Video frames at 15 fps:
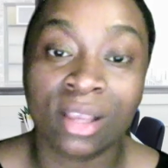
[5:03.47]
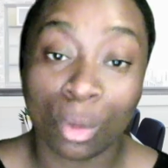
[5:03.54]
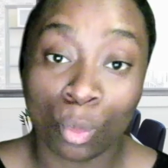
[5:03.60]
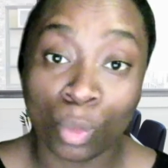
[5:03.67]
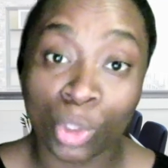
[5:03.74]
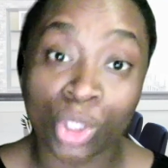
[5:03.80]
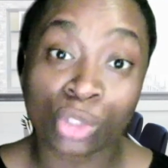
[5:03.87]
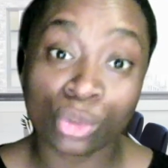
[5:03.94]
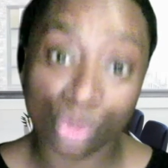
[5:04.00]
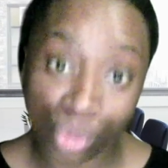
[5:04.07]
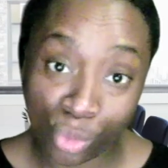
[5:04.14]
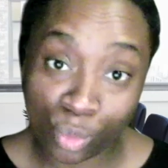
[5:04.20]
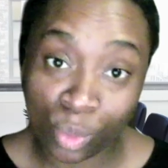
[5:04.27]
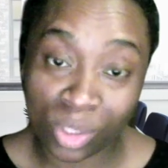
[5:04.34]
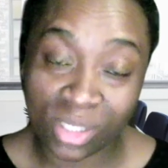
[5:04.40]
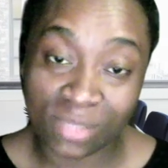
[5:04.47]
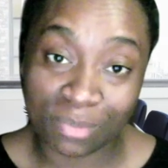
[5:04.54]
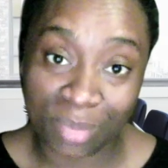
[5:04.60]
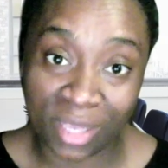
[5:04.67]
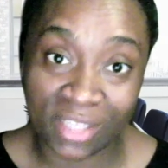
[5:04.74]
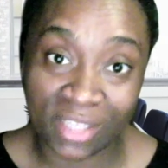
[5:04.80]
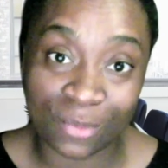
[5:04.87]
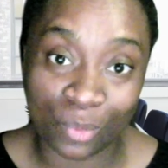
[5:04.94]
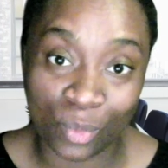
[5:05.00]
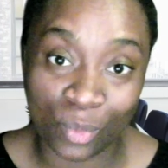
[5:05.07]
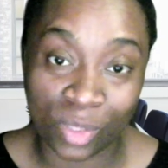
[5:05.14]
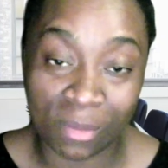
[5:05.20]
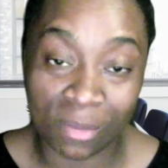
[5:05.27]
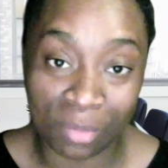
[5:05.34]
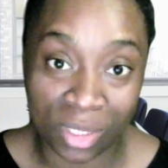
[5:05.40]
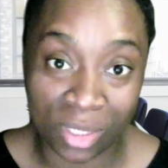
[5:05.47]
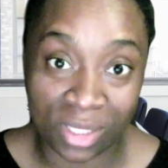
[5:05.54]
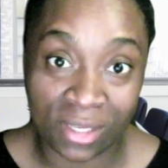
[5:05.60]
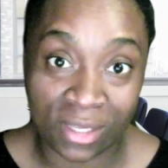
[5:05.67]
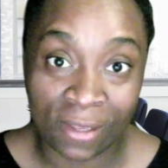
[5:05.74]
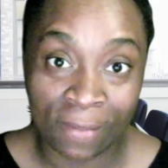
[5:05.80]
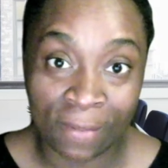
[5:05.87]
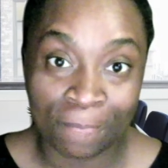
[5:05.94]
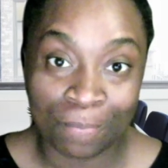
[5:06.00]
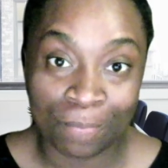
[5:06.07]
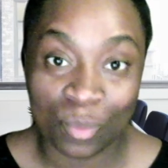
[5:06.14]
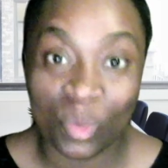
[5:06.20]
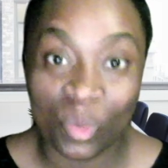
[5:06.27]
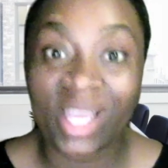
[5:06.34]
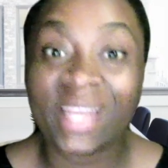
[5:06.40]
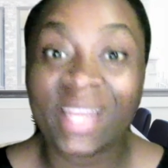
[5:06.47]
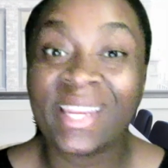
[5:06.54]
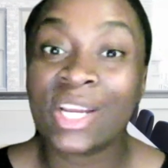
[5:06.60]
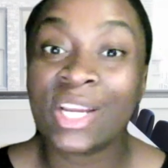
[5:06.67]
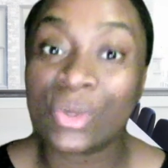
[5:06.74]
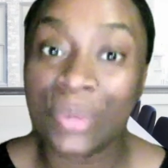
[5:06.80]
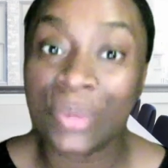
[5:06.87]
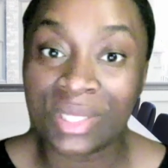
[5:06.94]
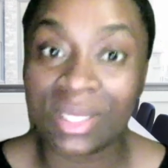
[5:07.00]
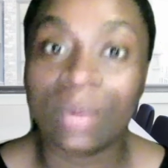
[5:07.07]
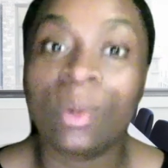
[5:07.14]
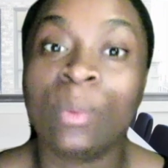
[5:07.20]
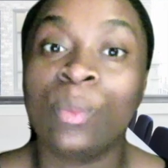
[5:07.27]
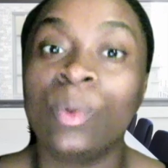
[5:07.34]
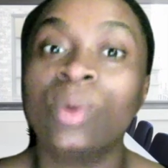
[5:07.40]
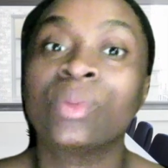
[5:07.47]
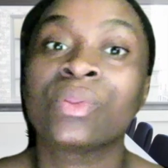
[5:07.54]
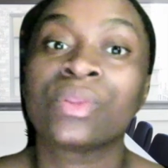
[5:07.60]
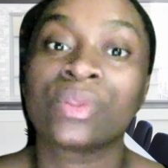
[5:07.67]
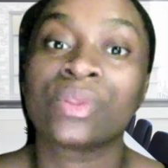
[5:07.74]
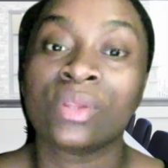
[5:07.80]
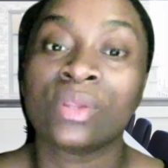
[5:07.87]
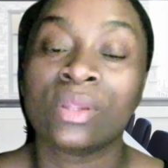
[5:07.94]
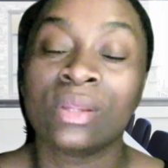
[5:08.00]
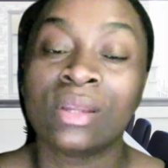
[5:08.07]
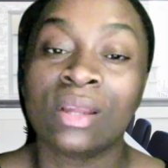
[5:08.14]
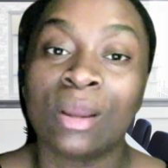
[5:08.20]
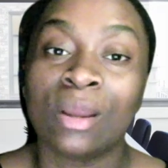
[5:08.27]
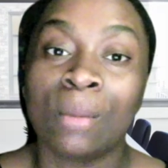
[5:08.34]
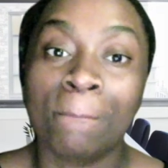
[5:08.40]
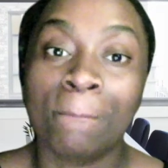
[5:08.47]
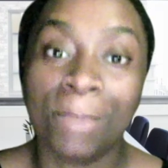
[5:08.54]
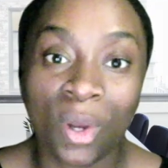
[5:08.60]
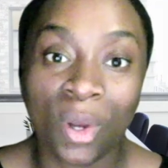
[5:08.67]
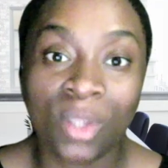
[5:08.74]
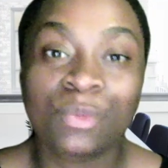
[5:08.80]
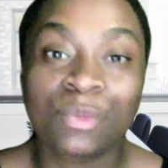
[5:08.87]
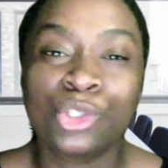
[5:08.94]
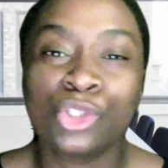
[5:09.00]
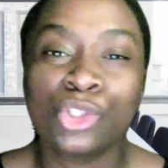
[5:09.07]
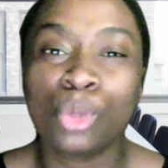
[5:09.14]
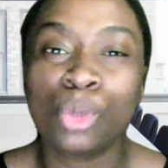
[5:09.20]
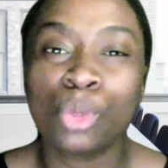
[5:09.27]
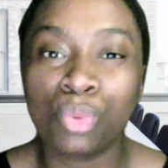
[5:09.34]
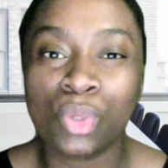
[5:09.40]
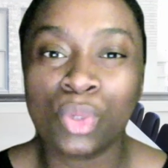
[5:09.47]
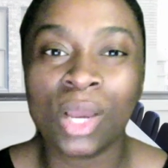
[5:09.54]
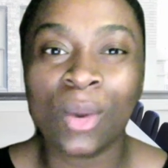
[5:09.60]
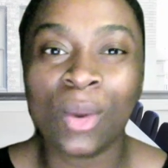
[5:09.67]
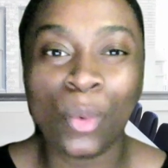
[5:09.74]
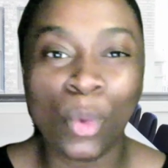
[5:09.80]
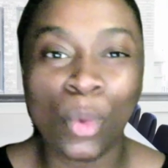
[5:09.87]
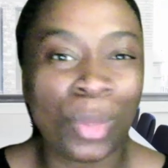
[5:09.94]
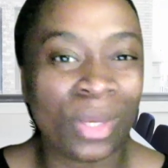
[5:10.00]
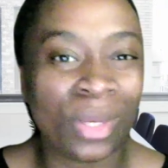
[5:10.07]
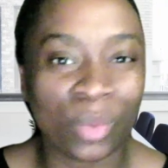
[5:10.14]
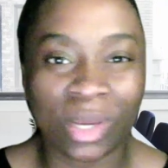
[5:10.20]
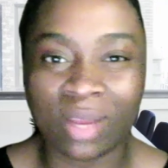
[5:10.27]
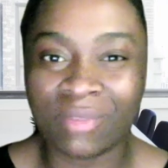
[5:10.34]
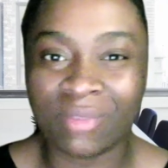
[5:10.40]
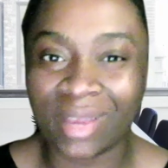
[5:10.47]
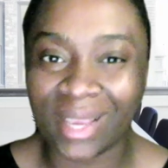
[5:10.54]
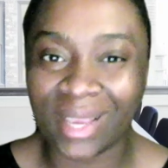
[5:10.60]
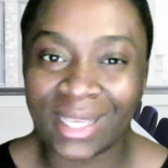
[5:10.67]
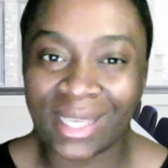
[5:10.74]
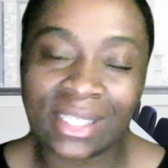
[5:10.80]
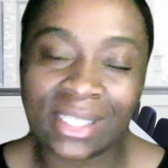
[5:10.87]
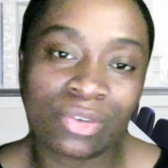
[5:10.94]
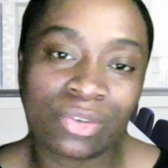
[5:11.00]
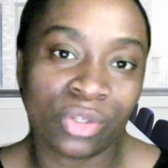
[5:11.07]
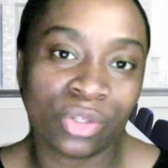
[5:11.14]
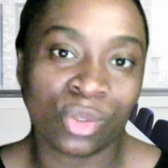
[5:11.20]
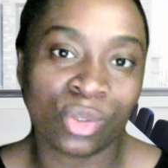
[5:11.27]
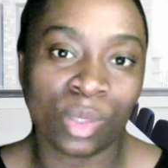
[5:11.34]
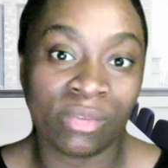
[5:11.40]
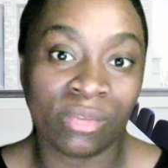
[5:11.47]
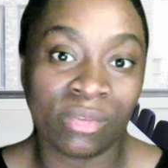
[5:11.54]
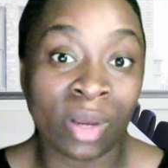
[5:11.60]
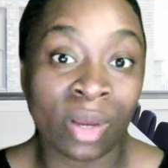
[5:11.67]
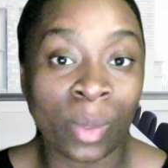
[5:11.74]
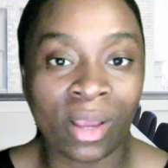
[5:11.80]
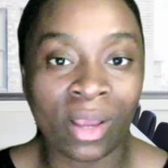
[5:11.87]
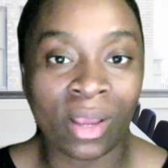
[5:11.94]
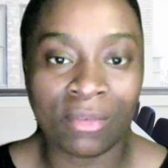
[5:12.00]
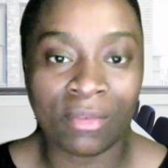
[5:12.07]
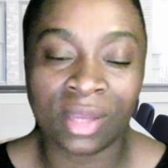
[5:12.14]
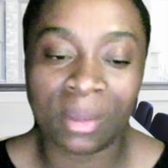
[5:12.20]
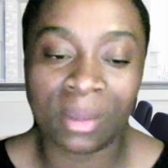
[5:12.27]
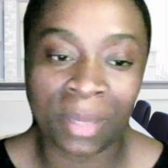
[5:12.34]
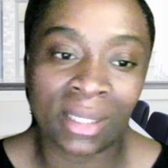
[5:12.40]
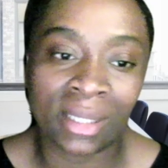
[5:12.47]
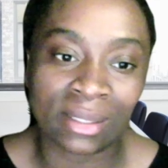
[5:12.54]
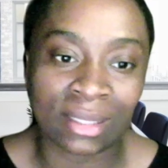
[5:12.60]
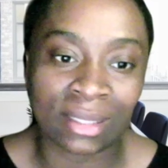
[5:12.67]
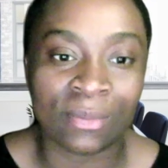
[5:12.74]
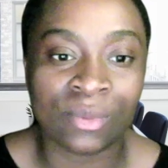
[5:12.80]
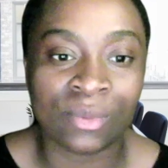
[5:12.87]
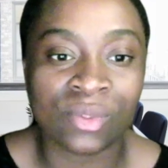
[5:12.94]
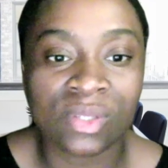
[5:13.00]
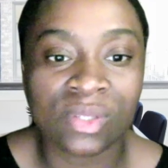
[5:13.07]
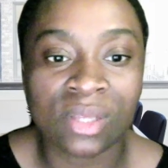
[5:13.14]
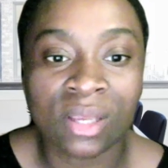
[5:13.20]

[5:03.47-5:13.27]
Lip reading: We can do what's best with the money we can increase our worth, but we should not put our hope in whatever increase or whatever we have in our bank account.